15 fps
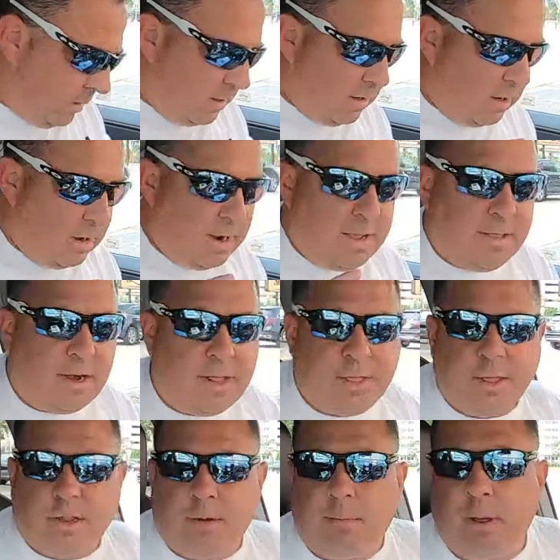And then I
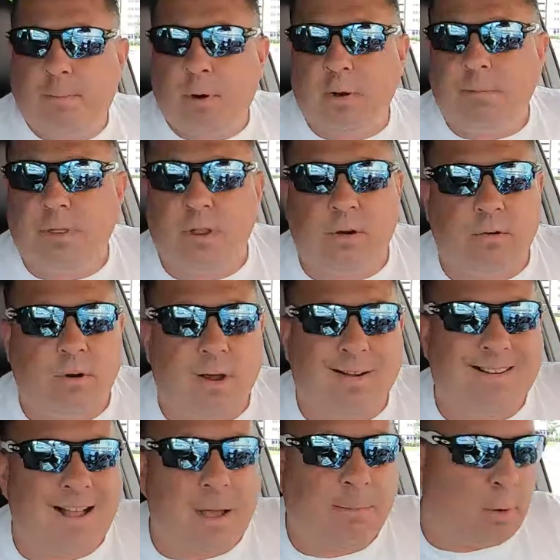think they might put them in their
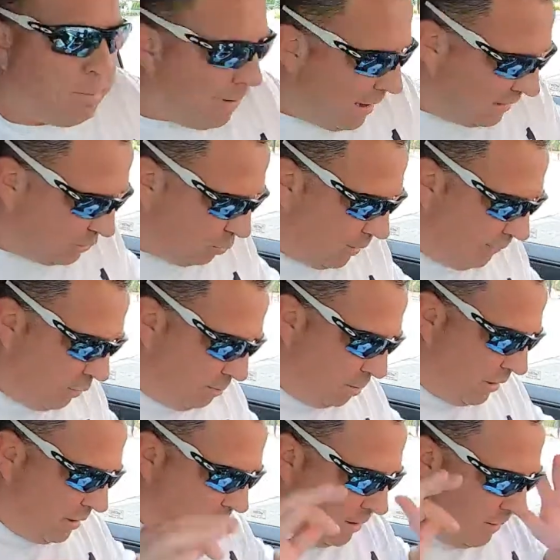combo box, whatever.
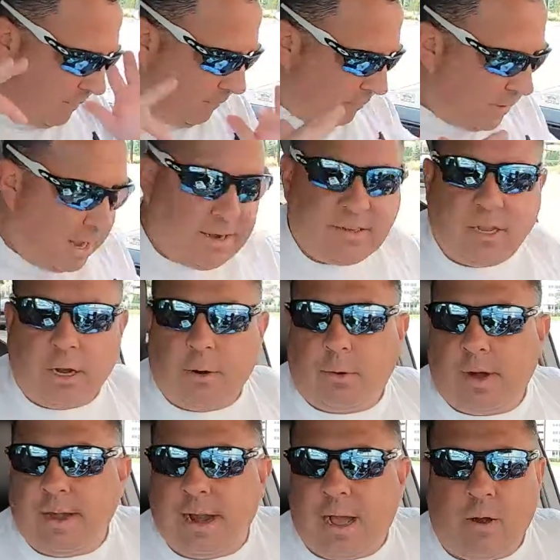But I can tell you
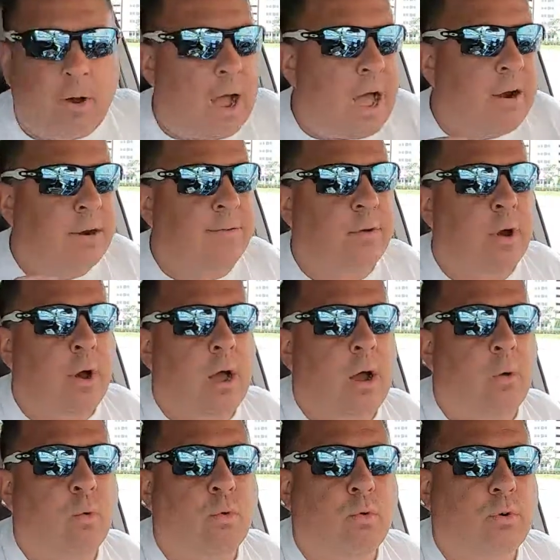right now, I don't even know
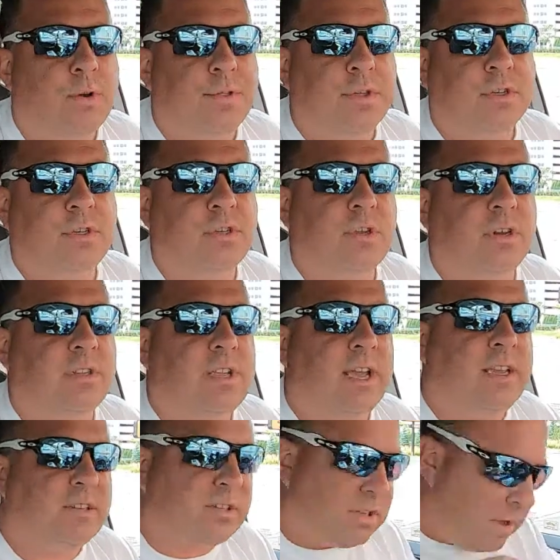how good this is gonna
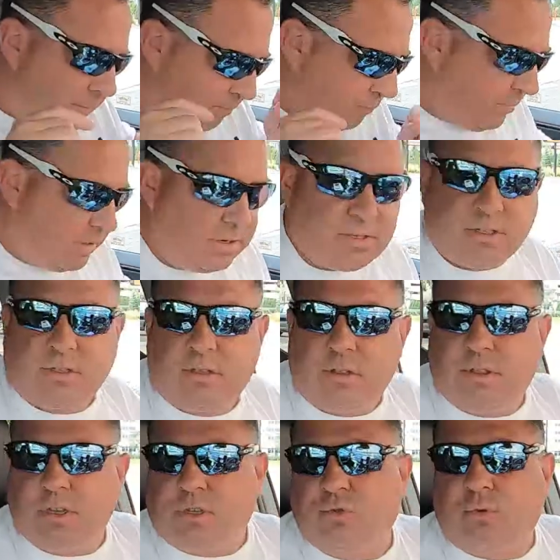taste.
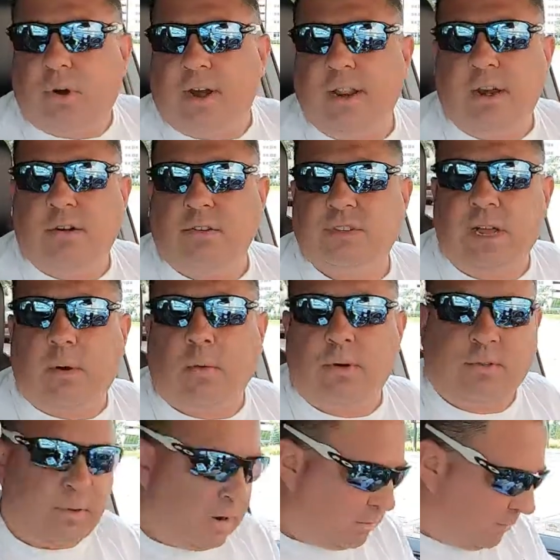This right here is not worth
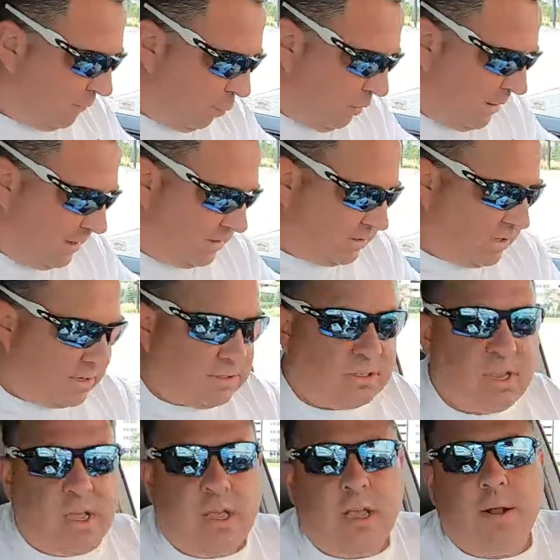
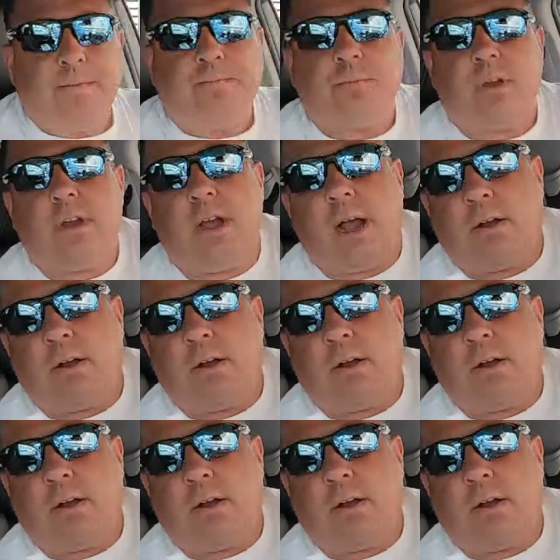$2.49.